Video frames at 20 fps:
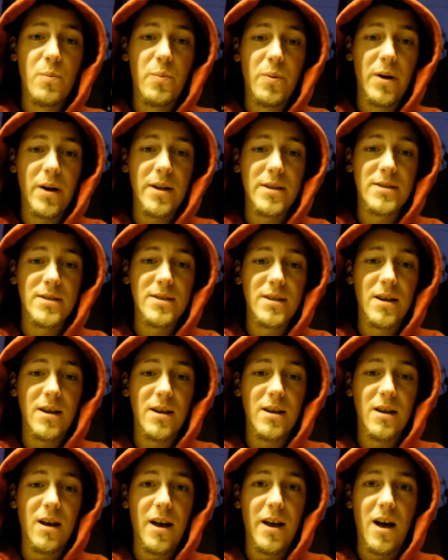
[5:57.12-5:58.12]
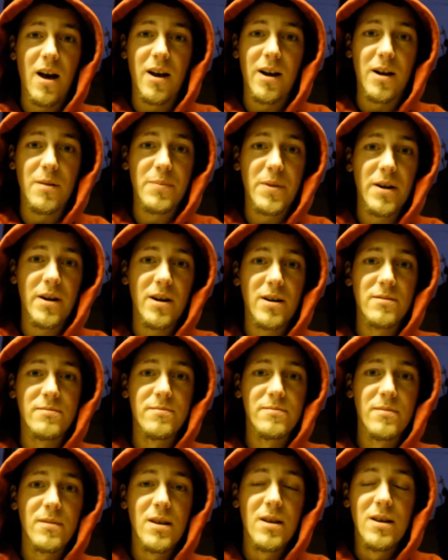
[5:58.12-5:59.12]
But uh, I got up there,
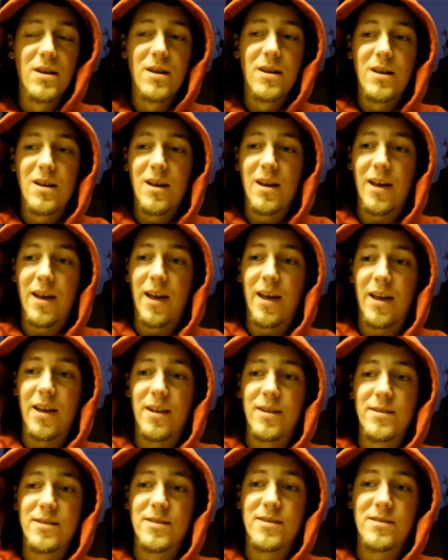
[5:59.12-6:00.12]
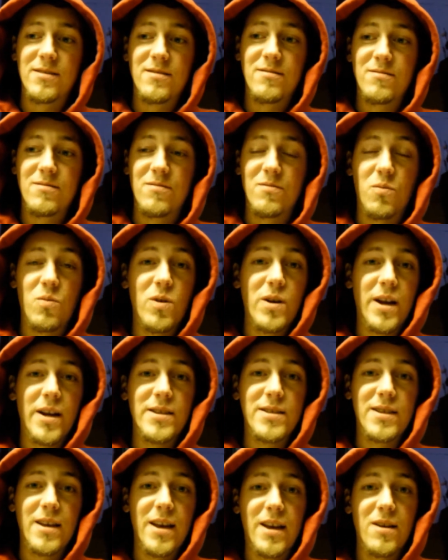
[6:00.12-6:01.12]
and what I
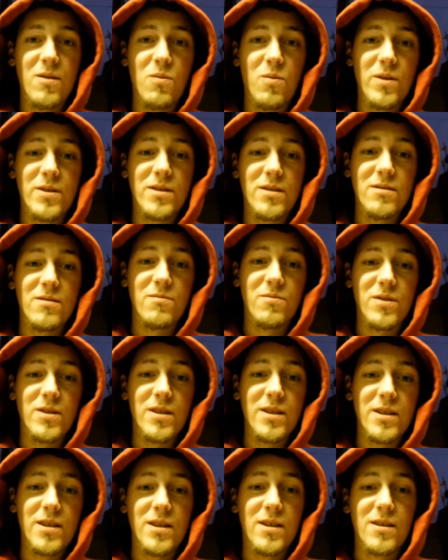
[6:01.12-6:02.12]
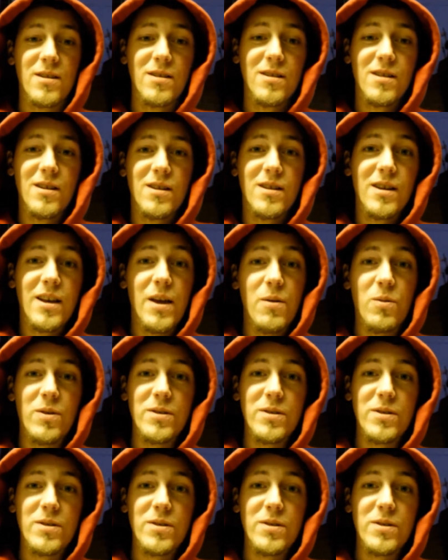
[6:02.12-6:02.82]
sang wasn't really, it